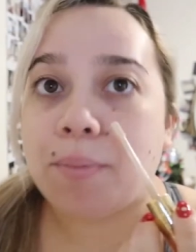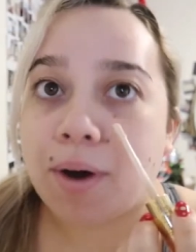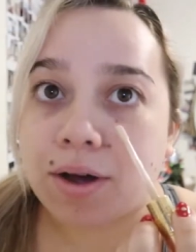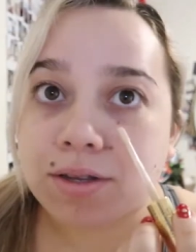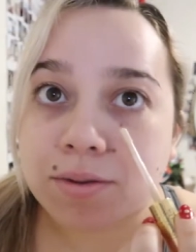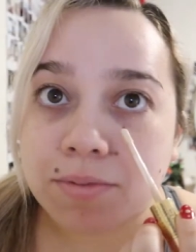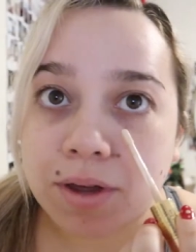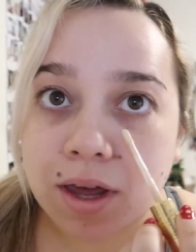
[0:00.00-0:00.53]

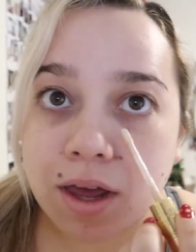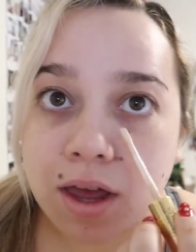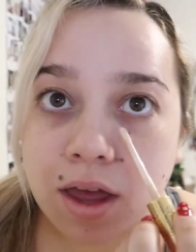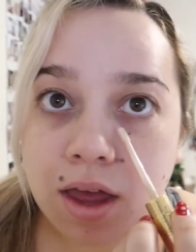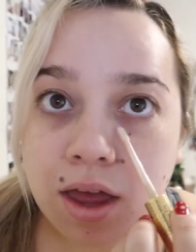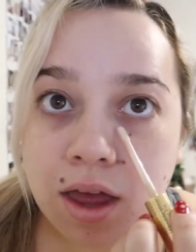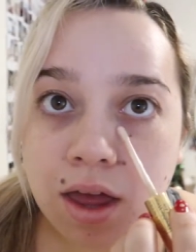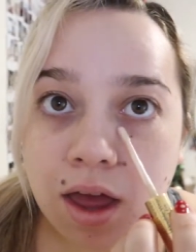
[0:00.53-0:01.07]
Possibly.
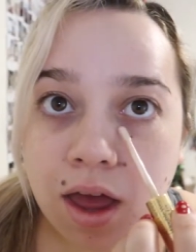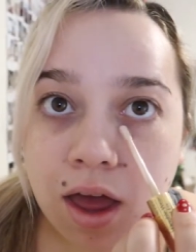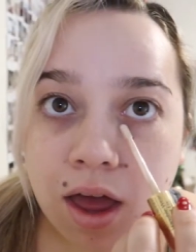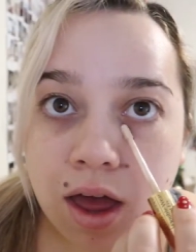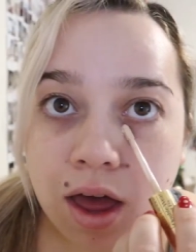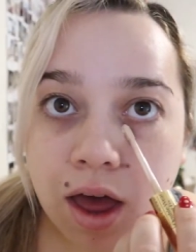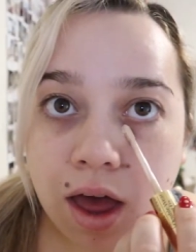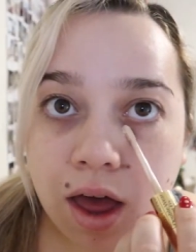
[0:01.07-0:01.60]

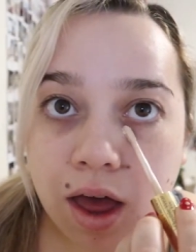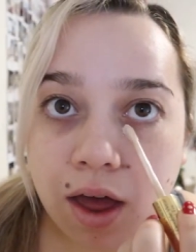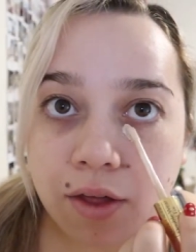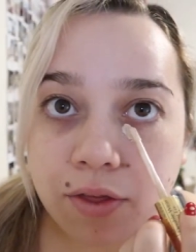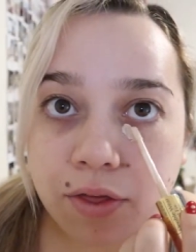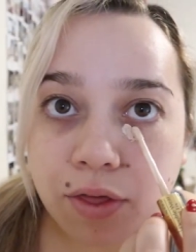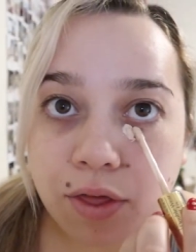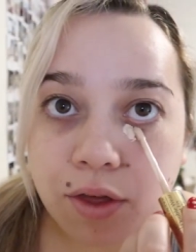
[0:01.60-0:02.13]

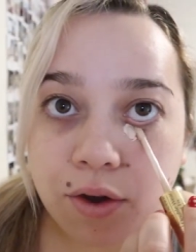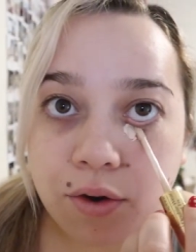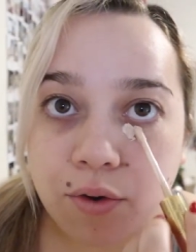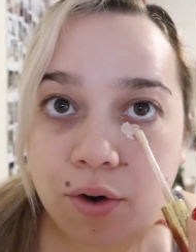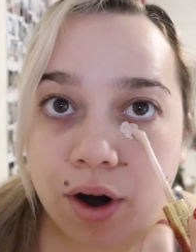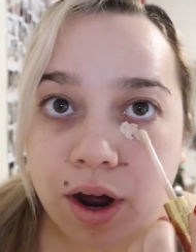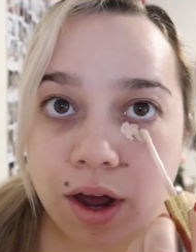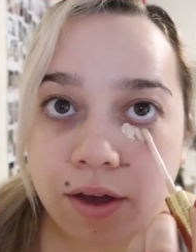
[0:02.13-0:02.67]
At the
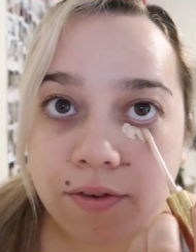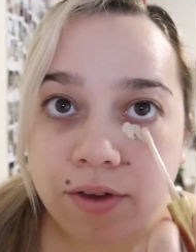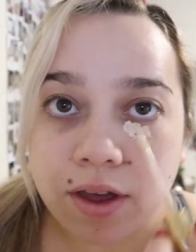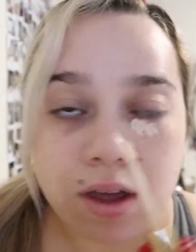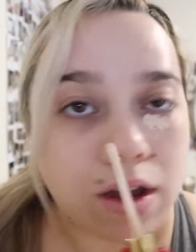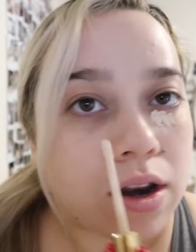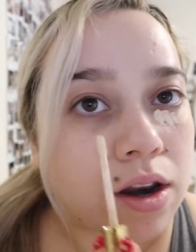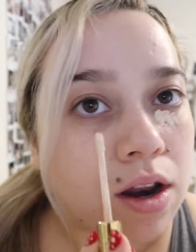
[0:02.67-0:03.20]

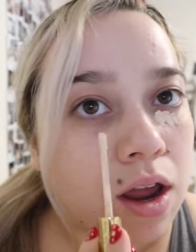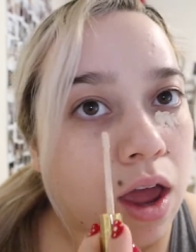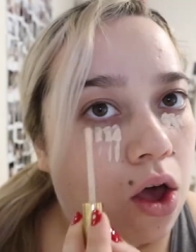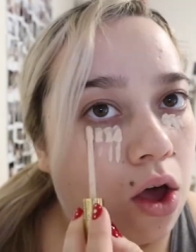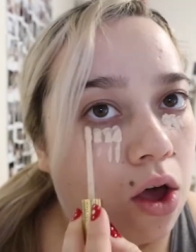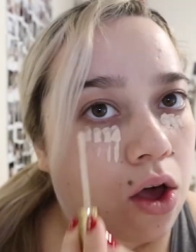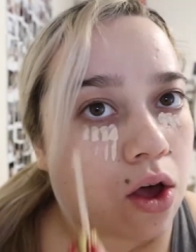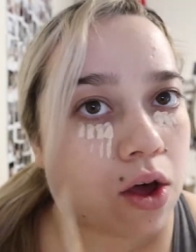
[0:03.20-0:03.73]
drive-in.
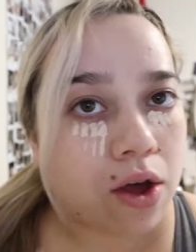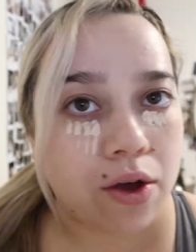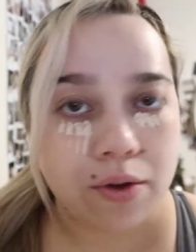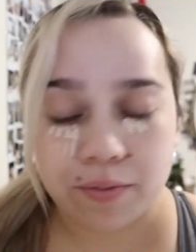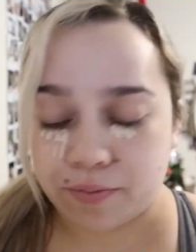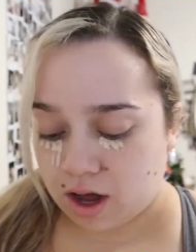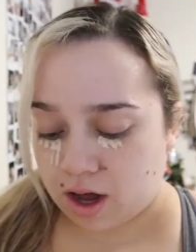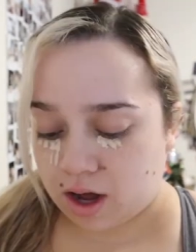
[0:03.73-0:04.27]

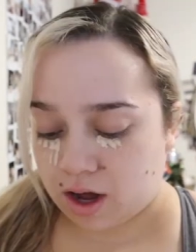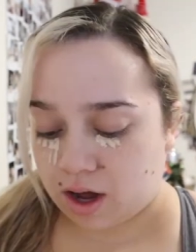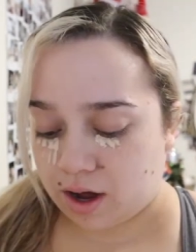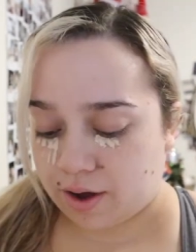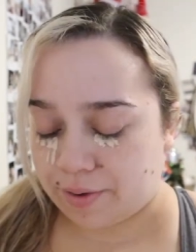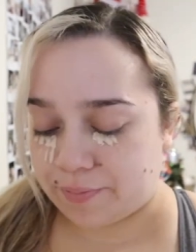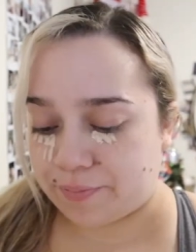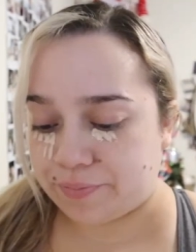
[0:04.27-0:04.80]

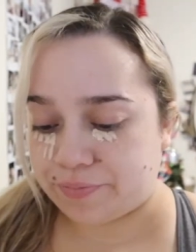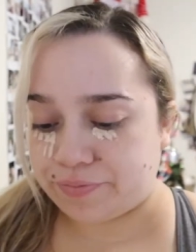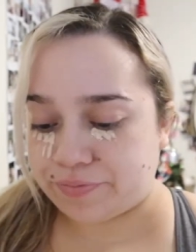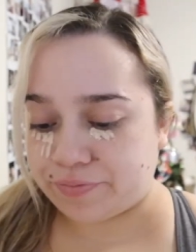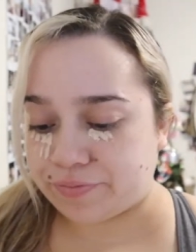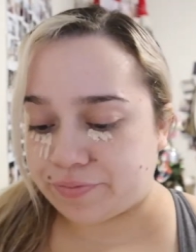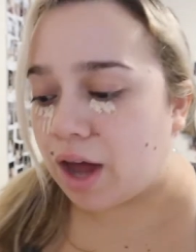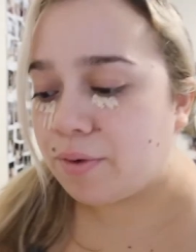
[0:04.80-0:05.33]
Um,
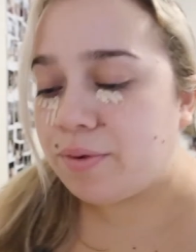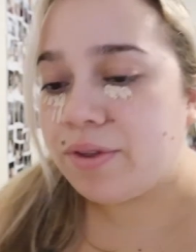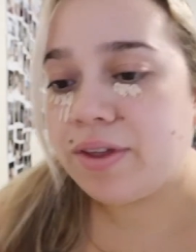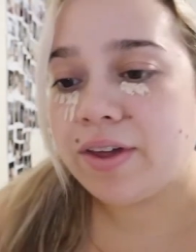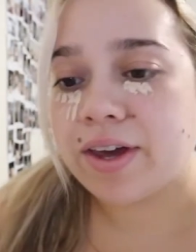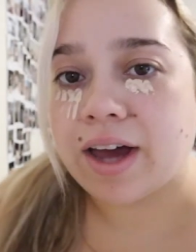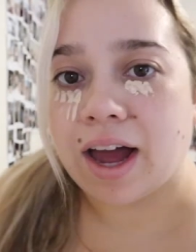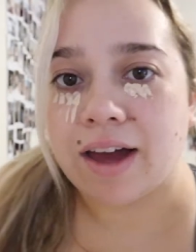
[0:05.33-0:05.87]
I really
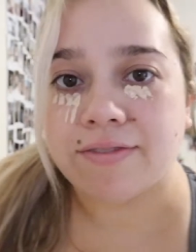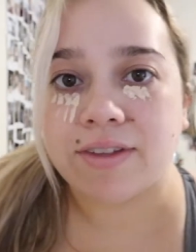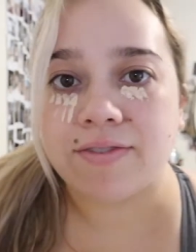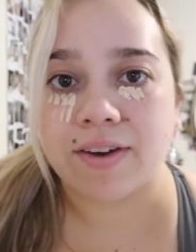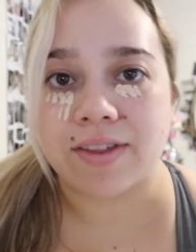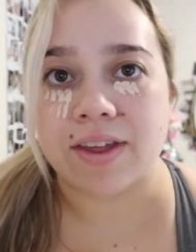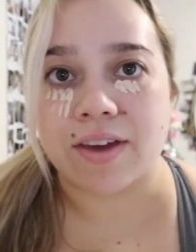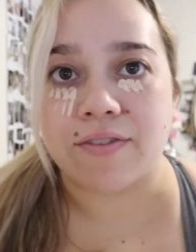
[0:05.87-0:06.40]
like, I have to
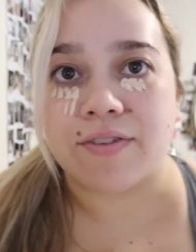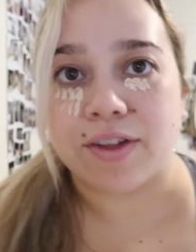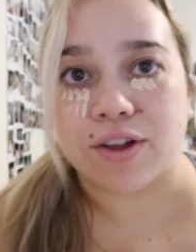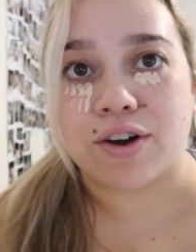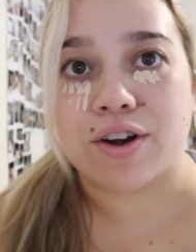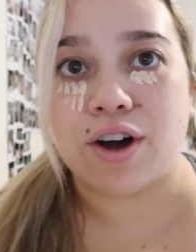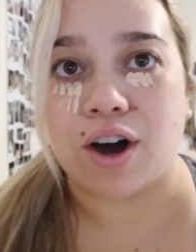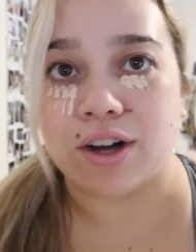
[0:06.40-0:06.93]
find like
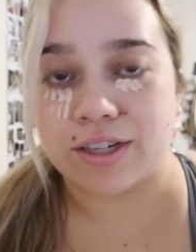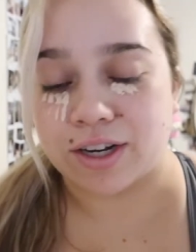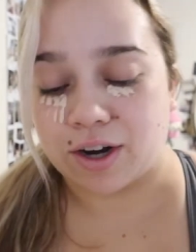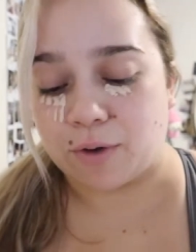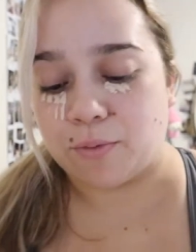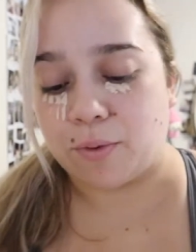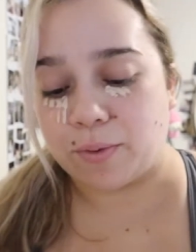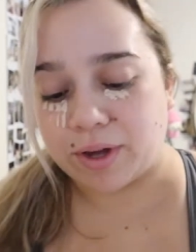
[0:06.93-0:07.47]
filler content
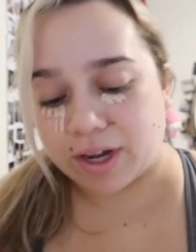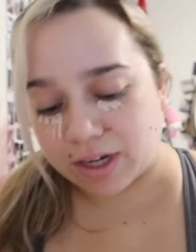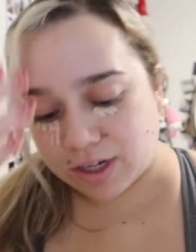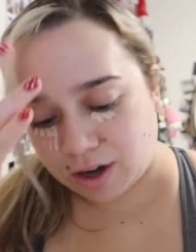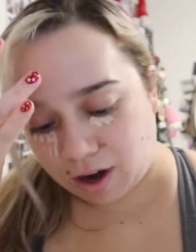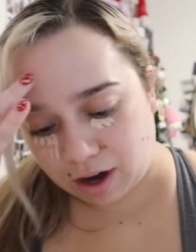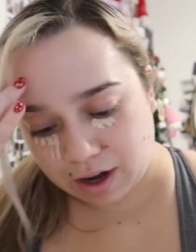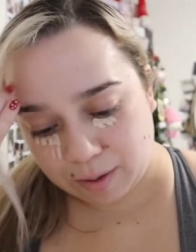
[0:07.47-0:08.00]
on what we could
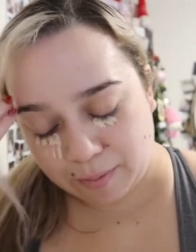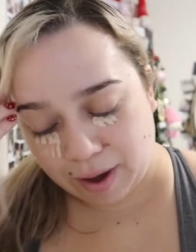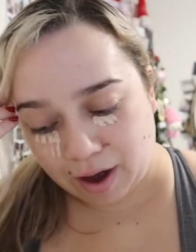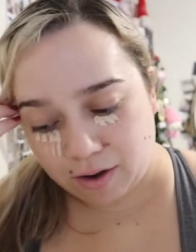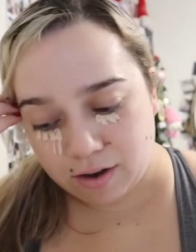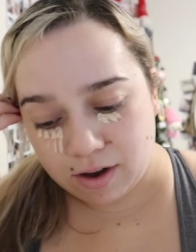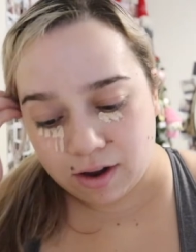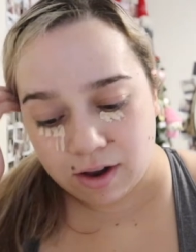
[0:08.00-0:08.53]
talk
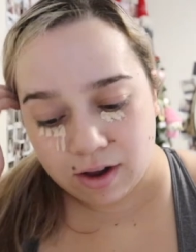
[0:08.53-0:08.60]
about.